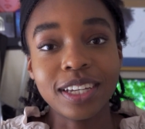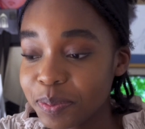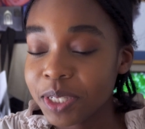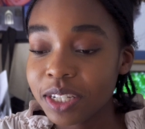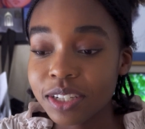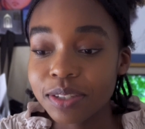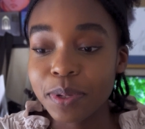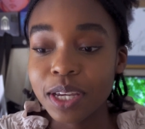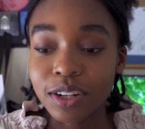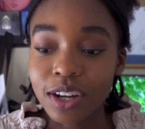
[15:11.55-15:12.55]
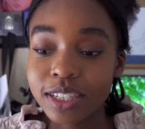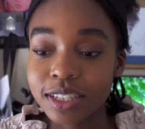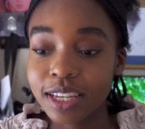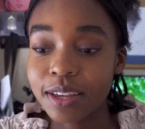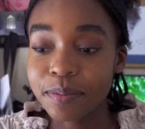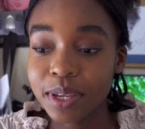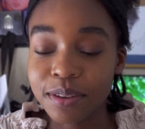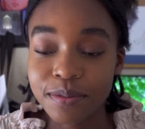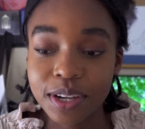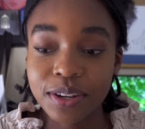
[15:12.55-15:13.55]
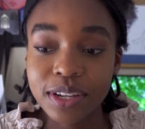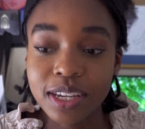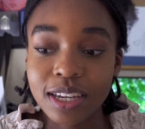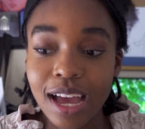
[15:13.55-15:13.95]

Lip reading: especially because being an artist can be a very